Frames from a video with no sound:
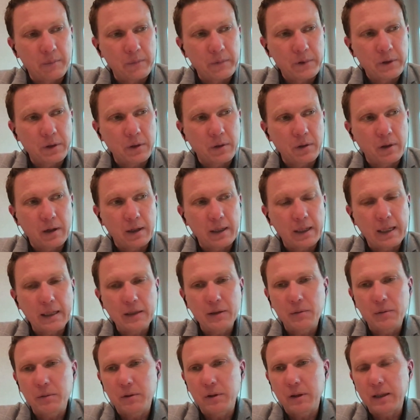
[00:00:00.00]
So I
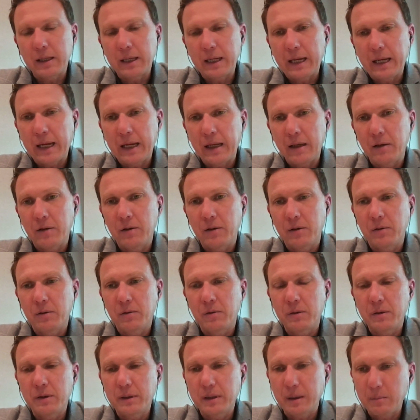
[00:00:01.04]
guess what it can
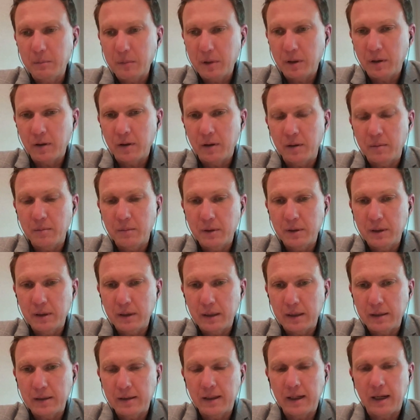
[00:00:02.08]
do sometimes
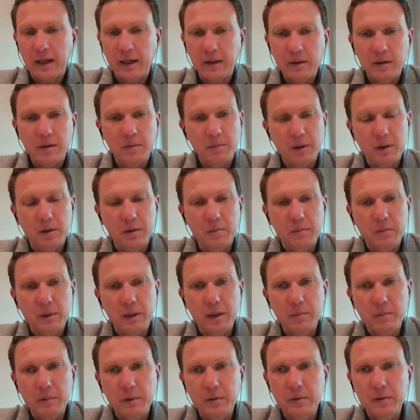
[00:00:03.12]
is undermine
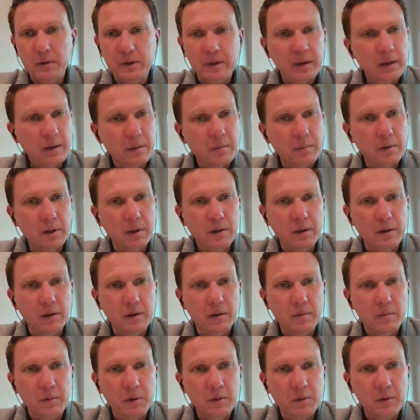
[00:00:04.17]
people's and undermine the
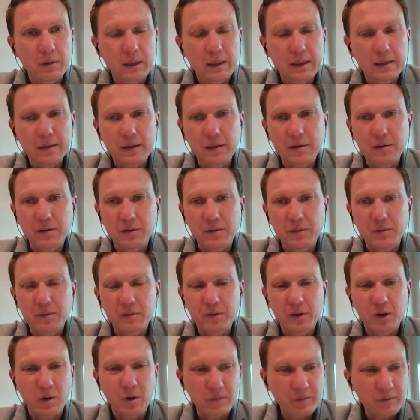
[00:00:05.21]
community's sense
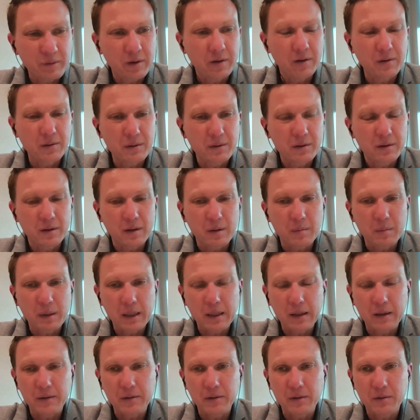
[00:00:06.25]
of confidence
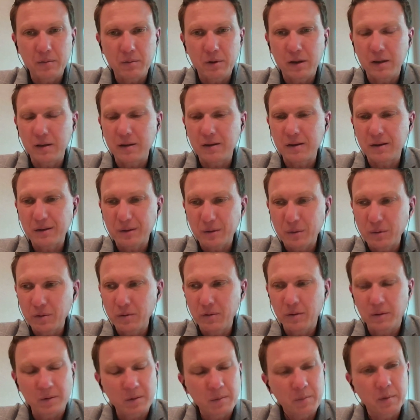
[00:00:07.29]
about the right
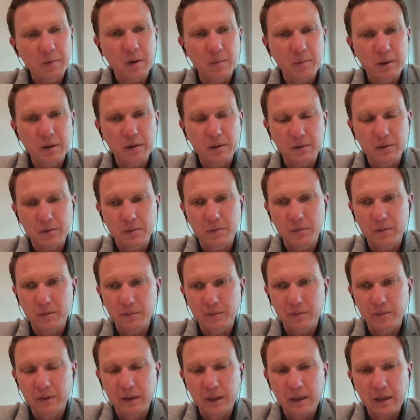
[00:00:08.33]
sort or appropriate sort
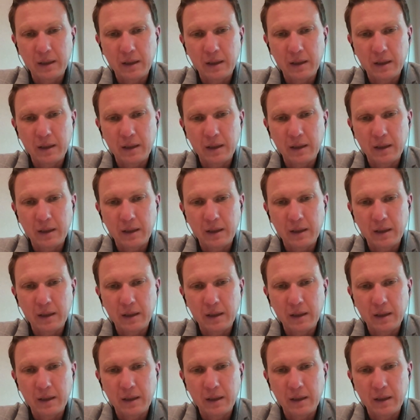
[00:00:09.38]
of